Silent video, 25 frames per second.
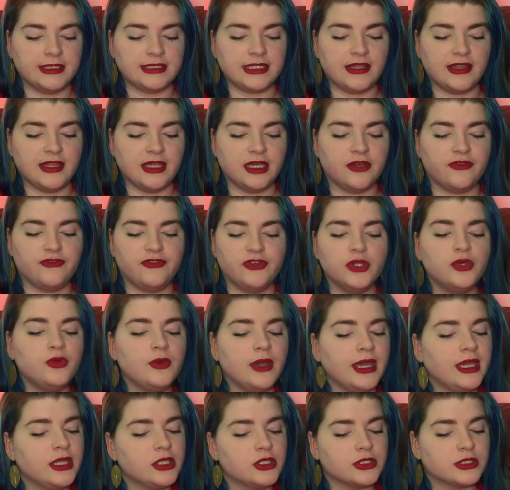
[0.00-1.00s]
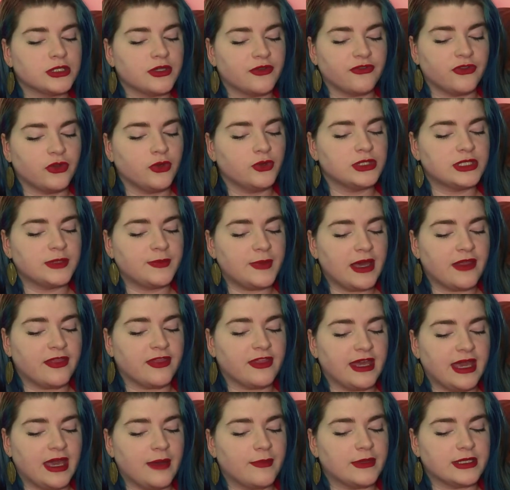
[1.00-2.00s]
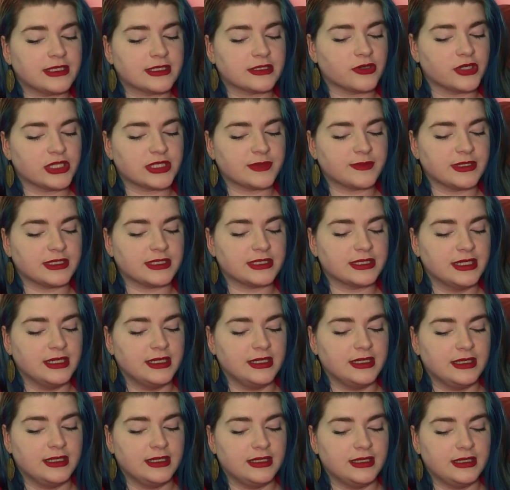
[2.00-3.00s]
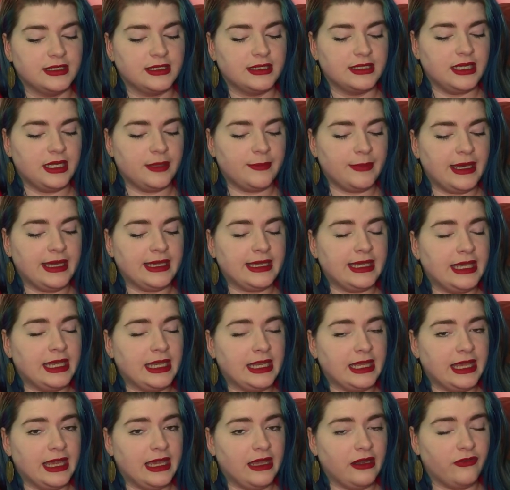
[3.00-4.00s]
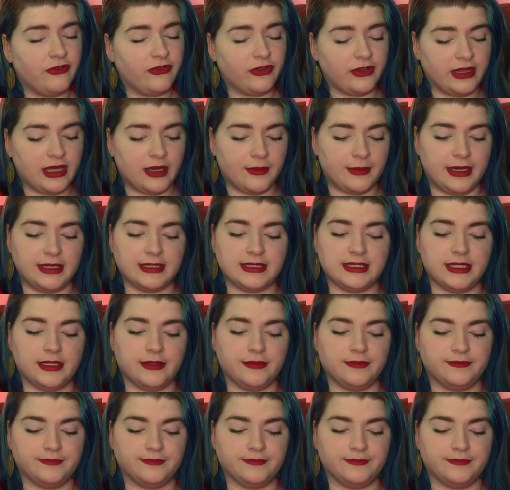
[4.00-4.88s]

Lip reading: I think a few angels have flown to Bethlehem this Christmas, and back here again for that matter.